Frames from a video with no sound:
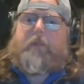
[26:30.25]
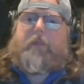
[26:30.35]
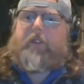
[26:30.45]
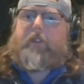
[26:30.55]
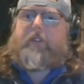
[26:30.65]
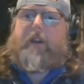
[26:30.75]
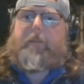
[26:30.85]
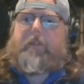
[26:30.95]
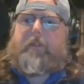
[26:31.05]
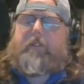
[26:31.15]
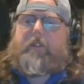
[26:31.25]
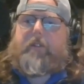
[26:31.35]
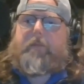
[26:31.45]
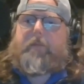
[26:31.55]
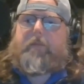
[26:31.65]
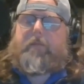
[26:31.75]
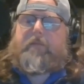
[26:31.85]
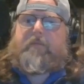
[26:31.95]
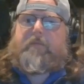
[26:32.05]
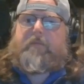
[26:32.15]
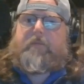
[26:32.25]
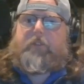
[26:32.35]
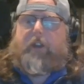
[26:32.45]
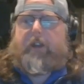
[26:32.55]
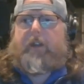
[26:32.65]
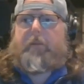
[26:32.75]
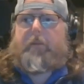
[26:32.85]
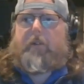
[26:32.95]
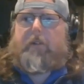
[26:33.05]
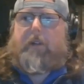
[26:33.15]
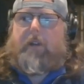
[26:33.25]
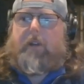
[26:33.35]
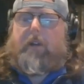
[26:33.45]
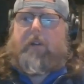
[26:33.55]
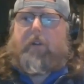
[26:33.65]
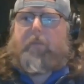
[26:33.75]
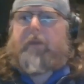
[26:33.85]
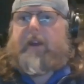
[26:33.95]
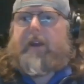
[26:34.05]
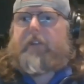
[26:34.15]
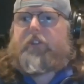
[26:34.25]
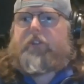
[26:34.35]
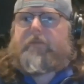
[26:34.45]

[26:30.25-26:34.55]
if this happens to Jack Campbell or Branch,